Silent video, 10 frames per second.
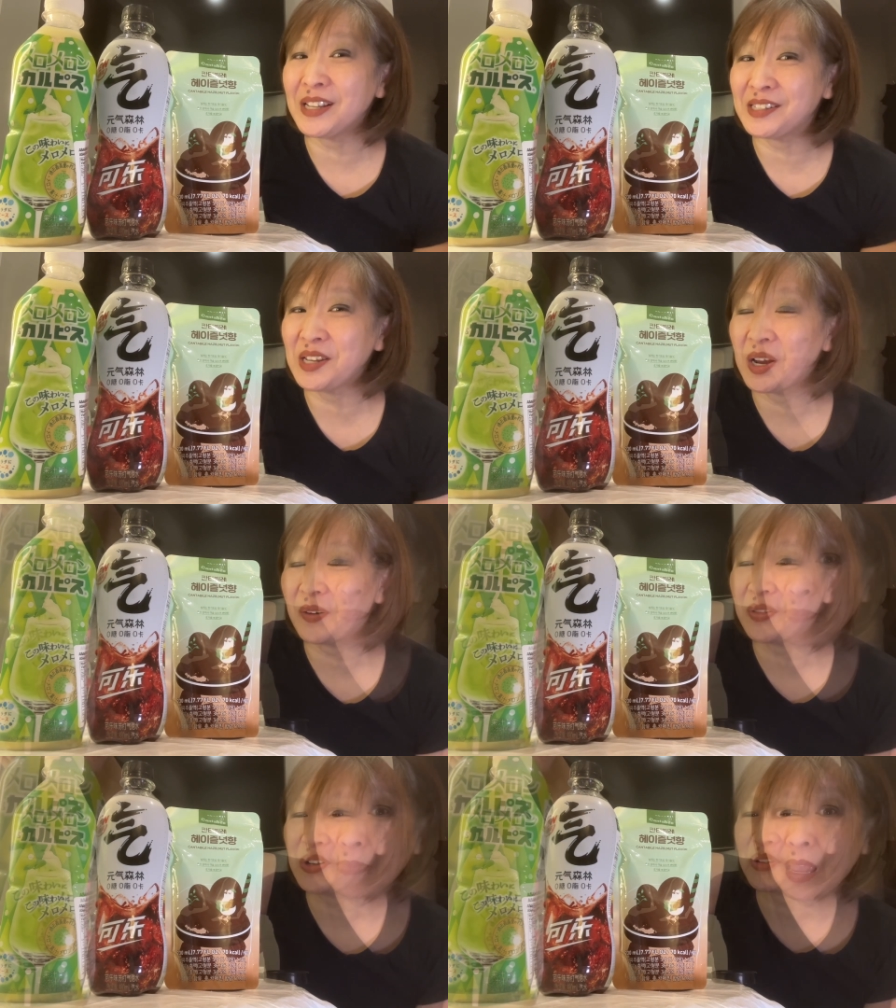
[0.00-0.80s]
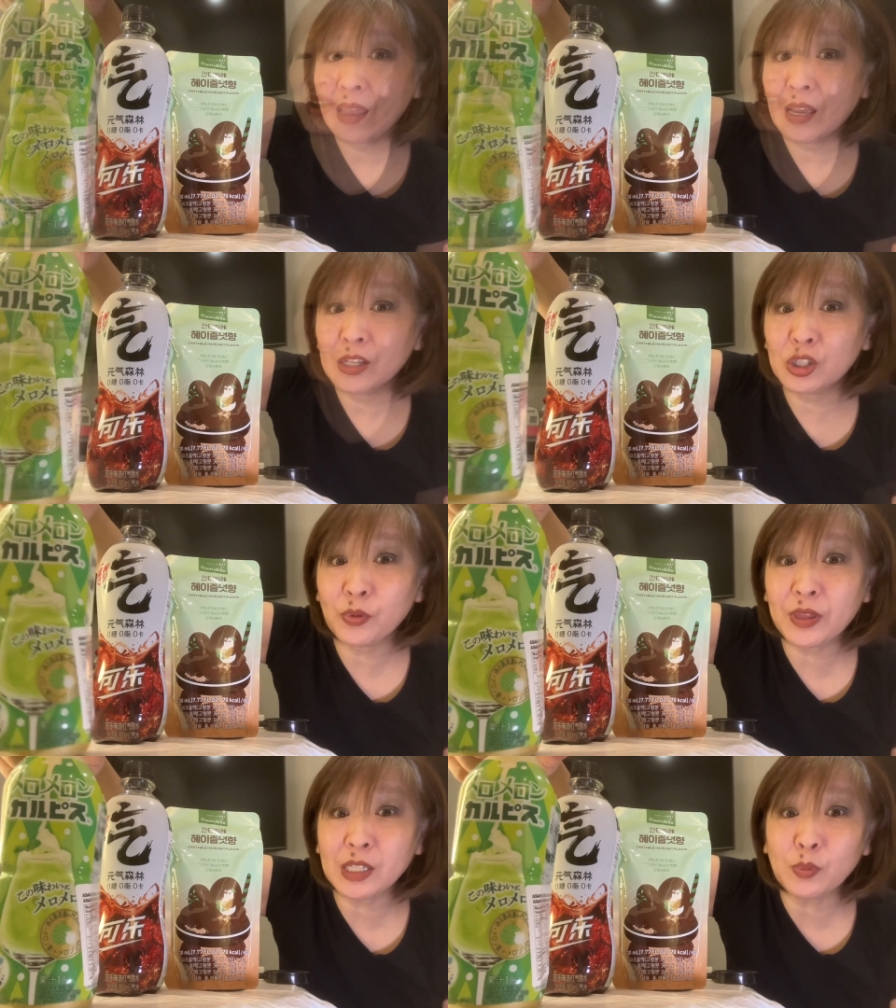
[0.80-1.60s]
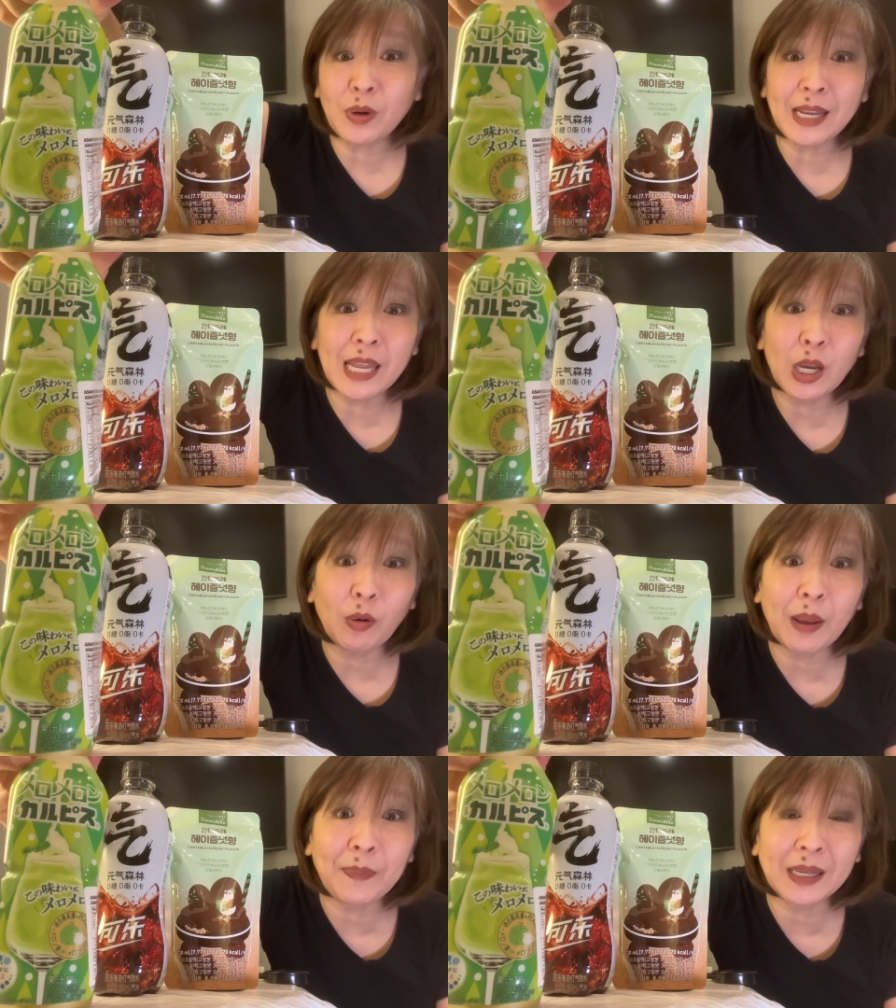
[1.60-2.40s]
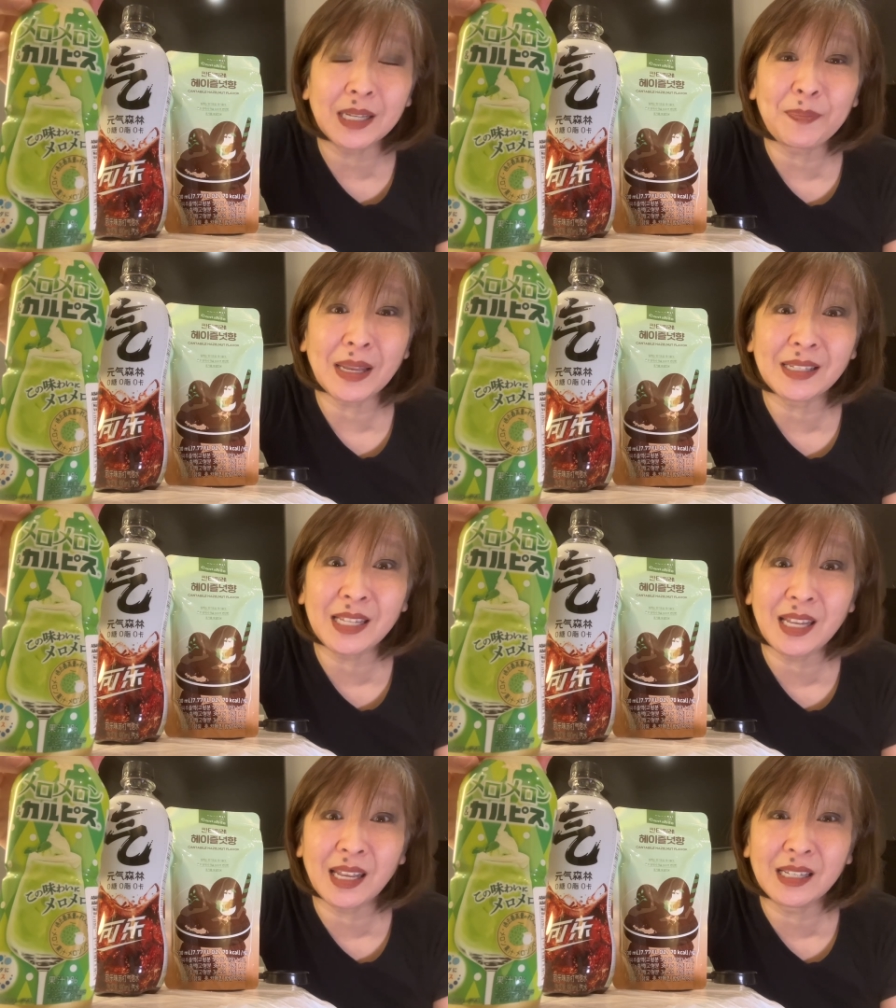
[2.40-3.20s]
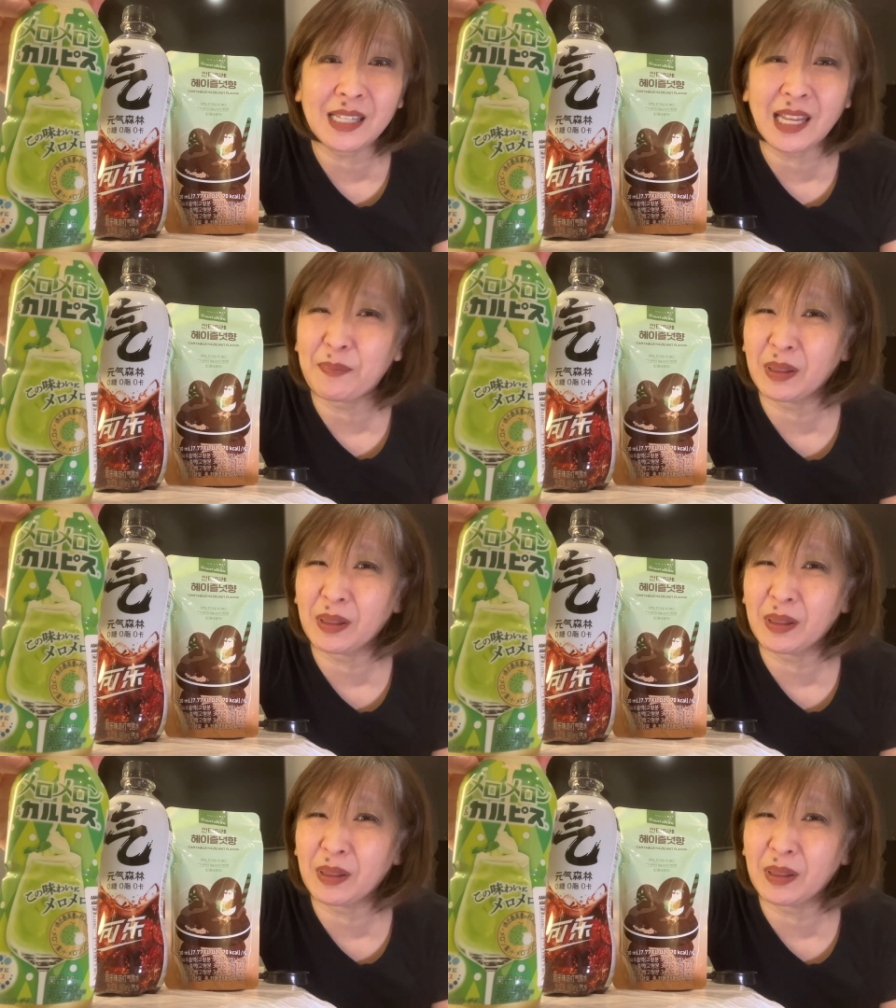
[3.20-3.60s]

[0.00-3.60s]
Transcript: It's Year of the Dragon. So this one here I picked up at TNT.